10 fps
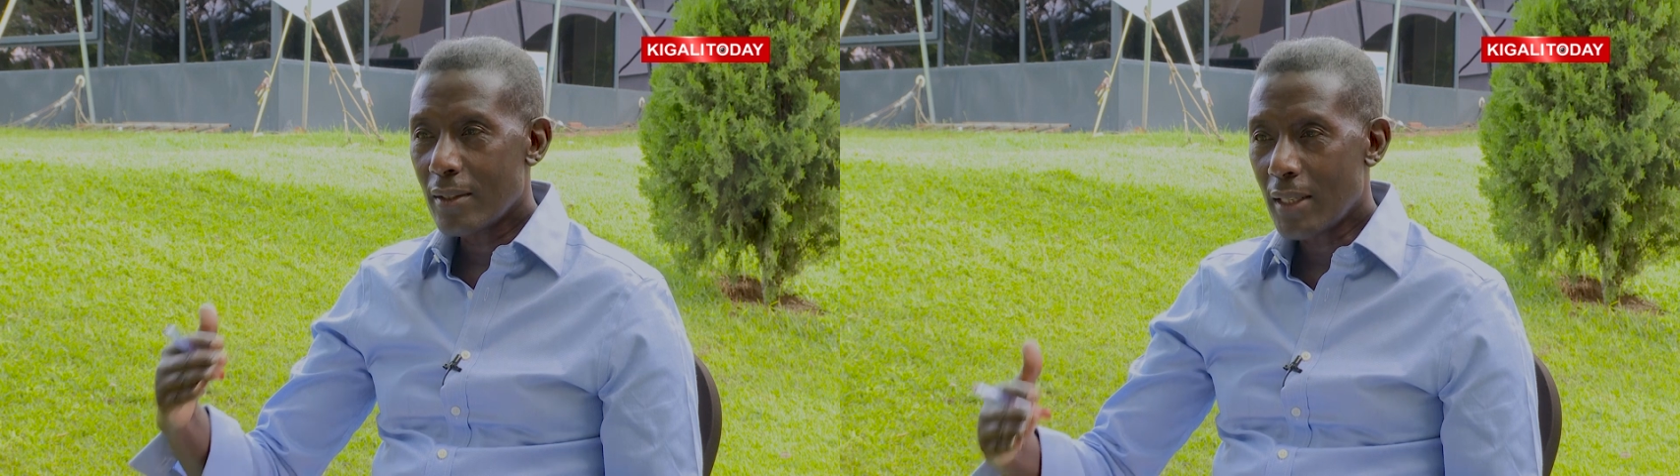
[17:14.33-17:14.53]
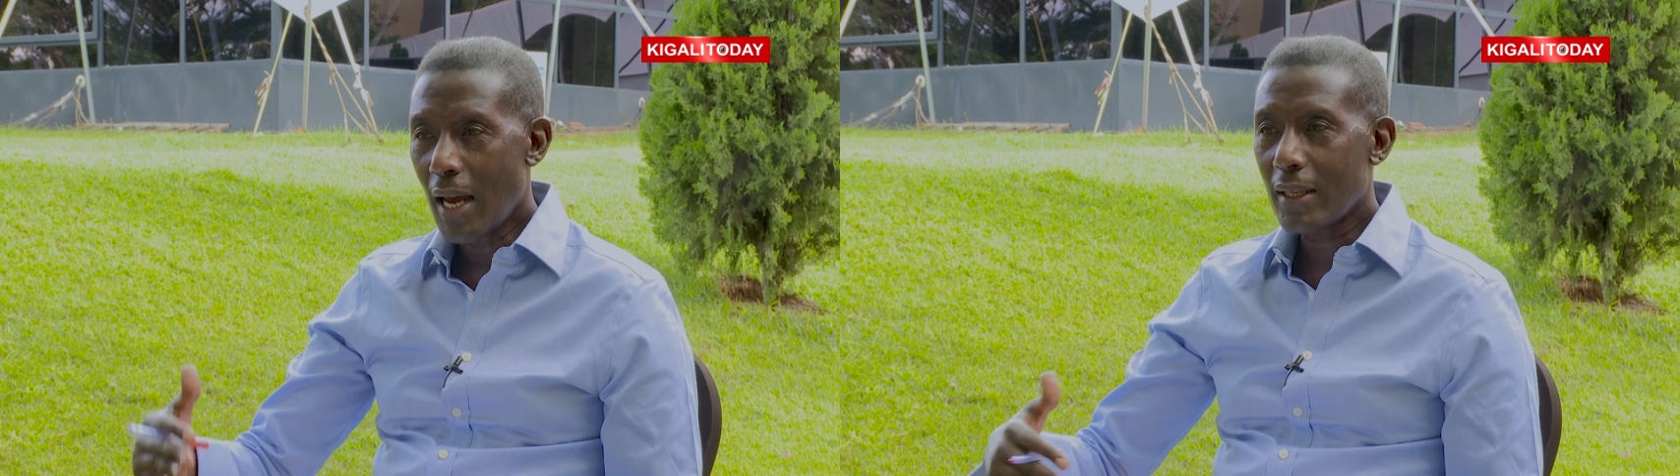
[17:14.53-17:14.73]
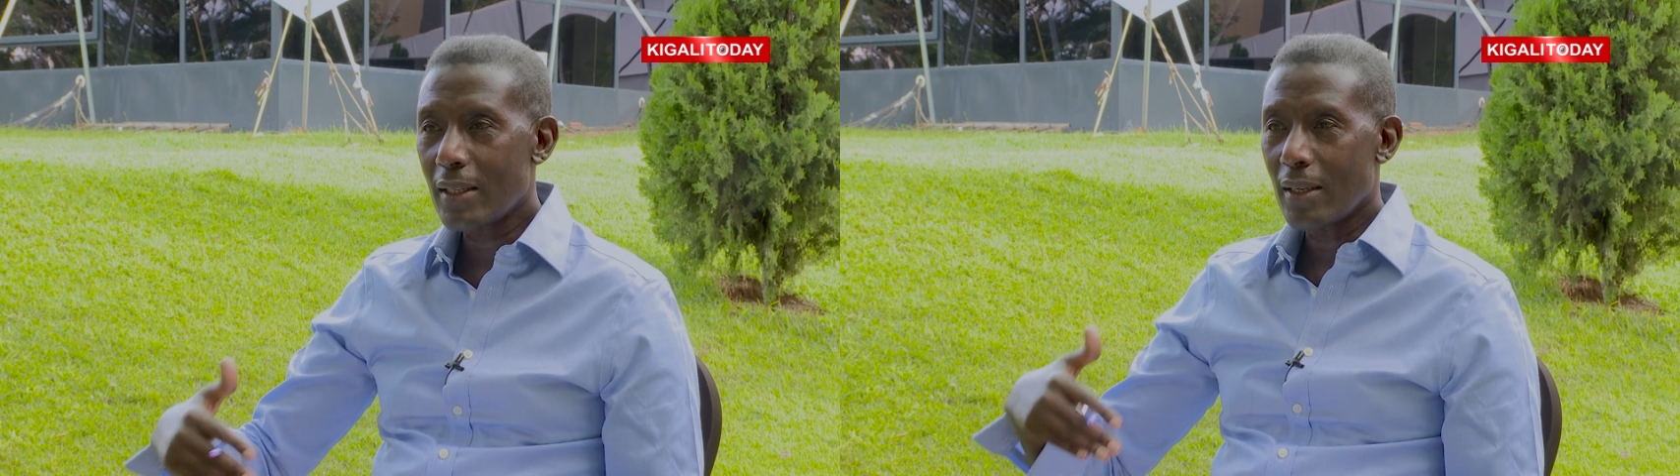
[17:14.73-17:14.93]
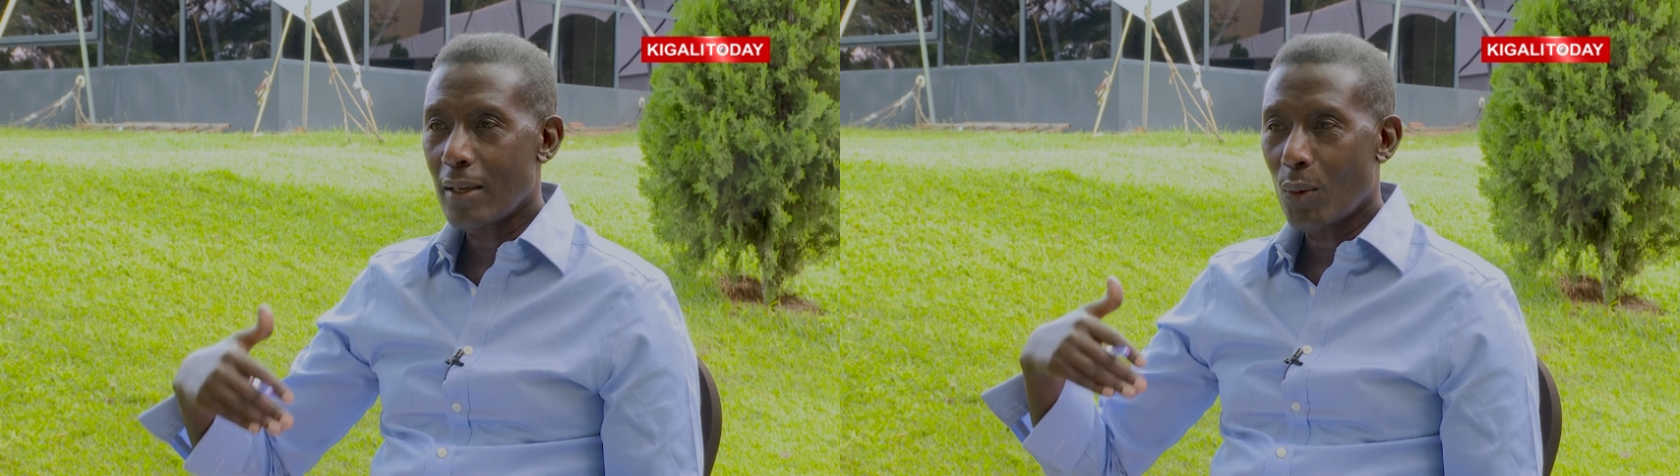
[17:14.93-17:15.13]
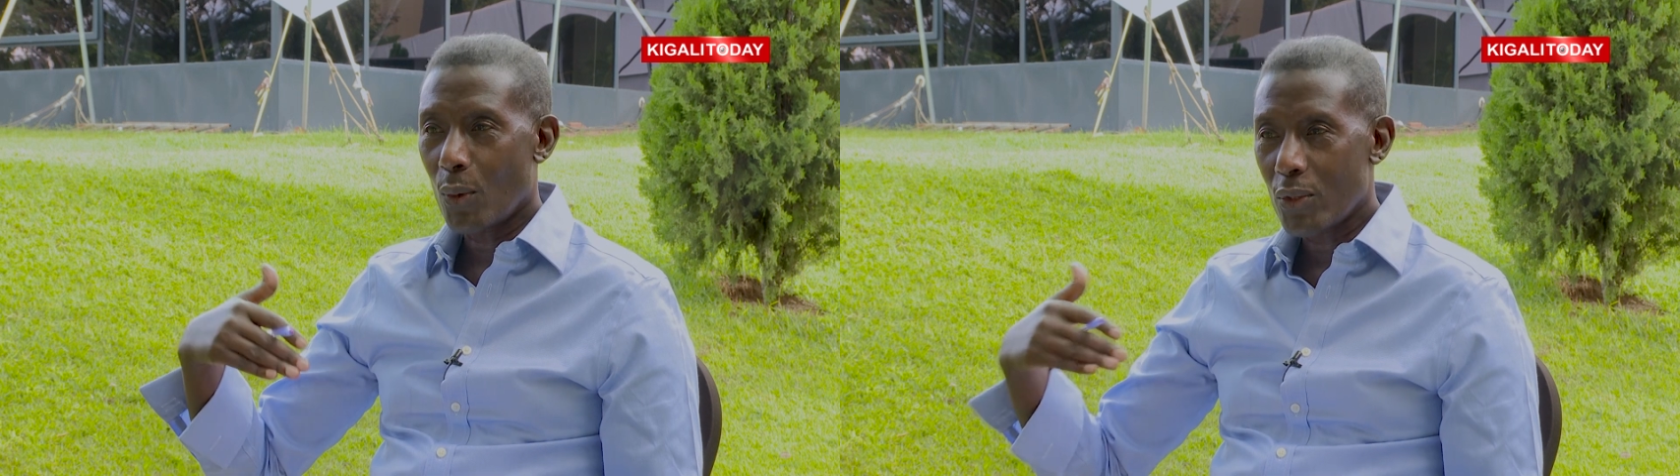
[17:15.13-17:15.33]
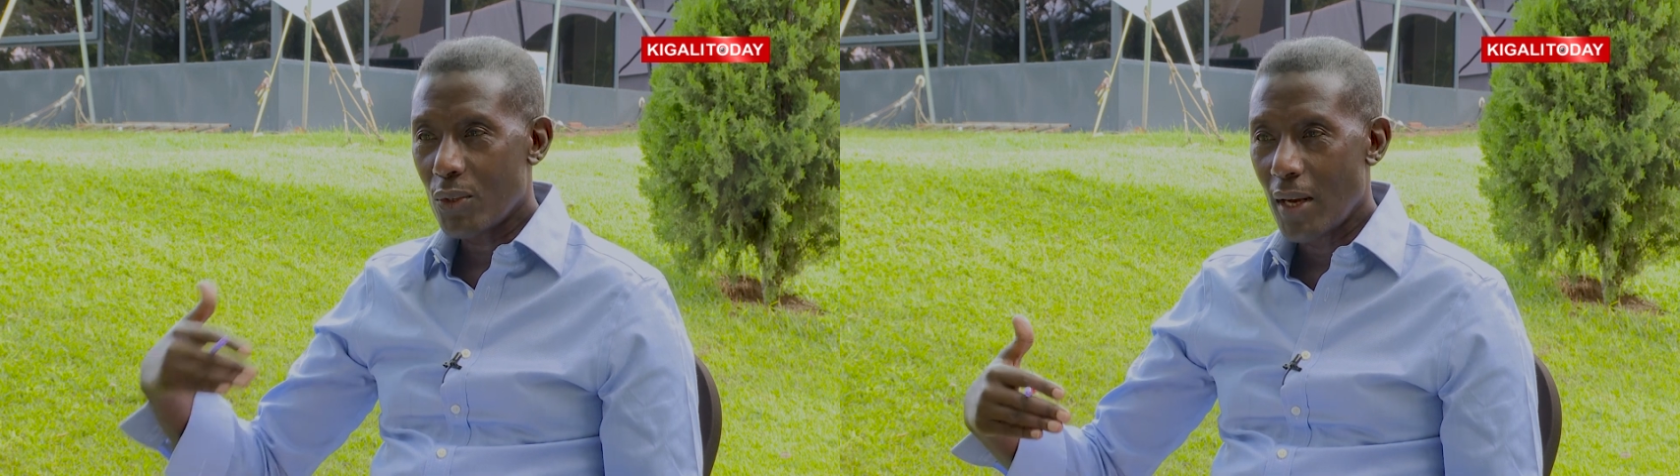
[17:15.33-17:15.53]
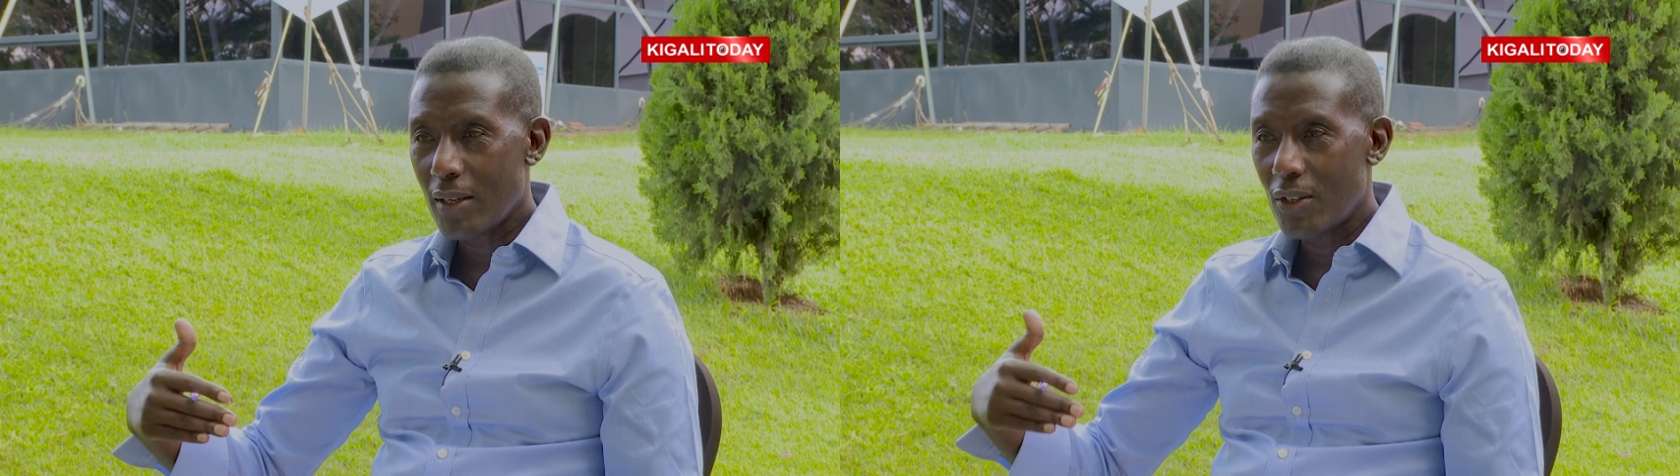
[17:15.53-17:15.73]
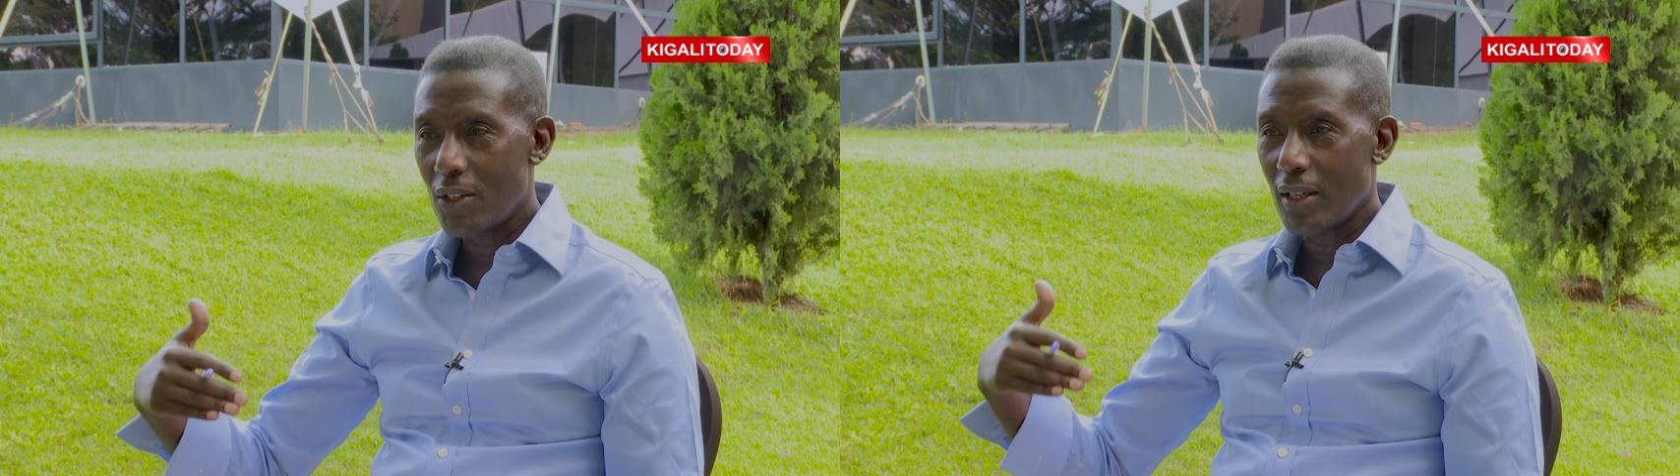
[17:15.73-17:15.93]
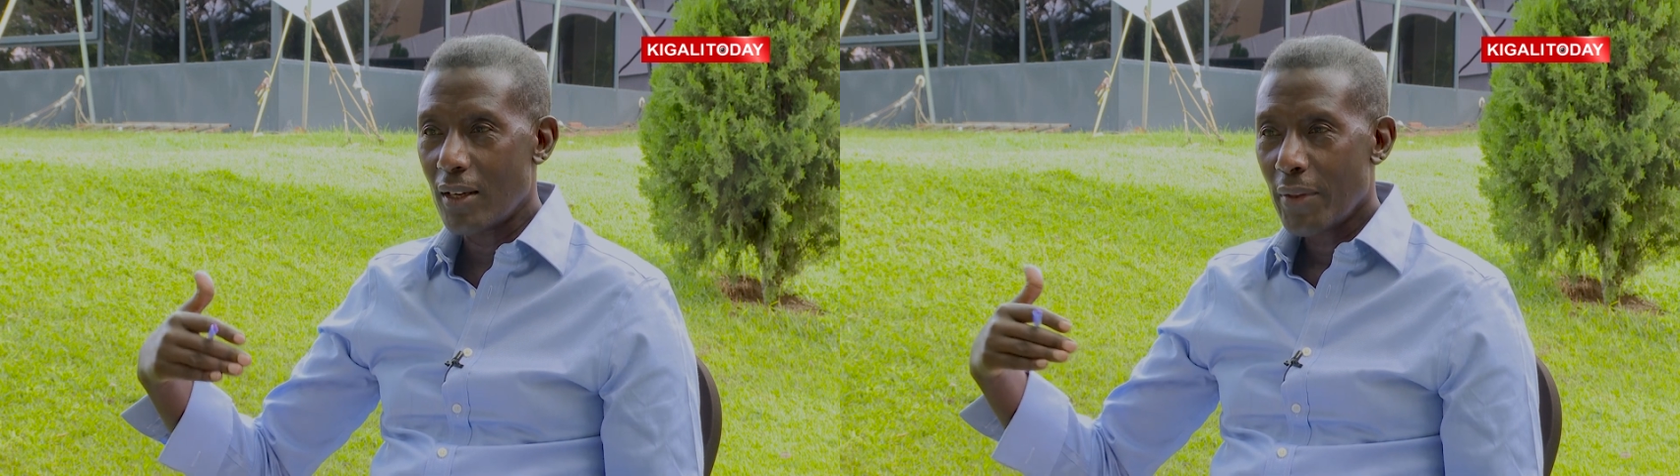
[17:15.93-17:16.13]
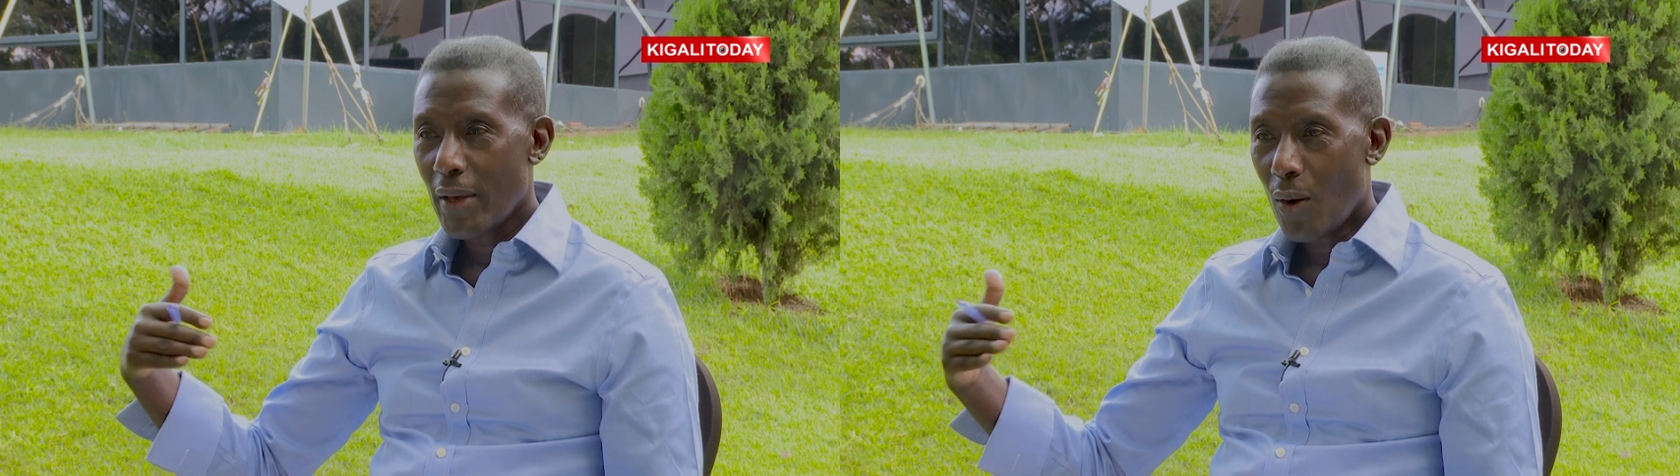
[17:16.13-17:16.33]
tactic or strategy